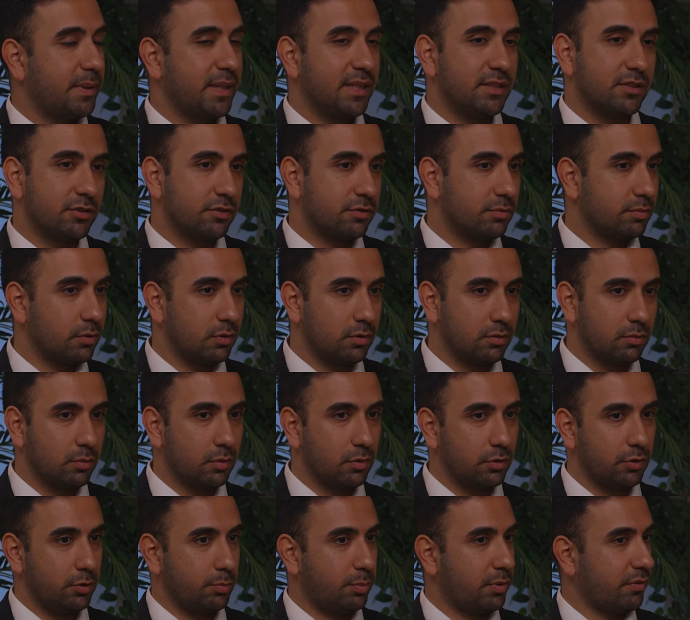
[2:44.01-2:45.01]
depends what,
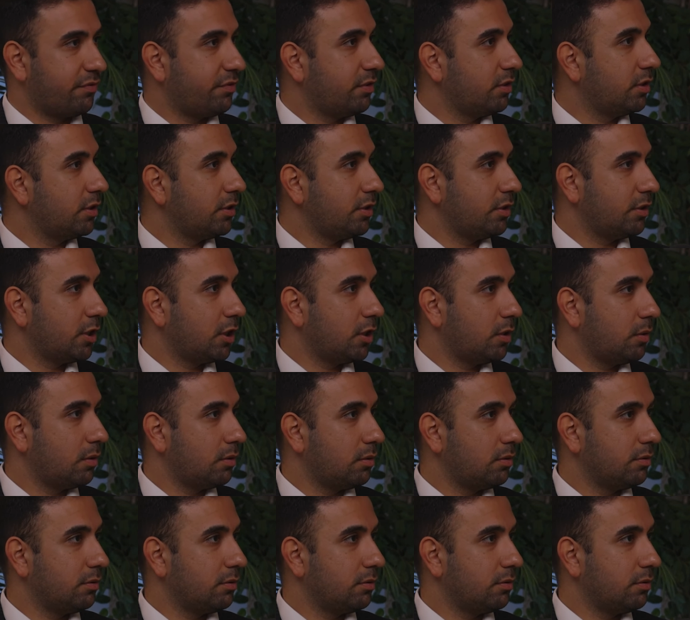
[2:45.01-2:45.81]
what you prefer, you know.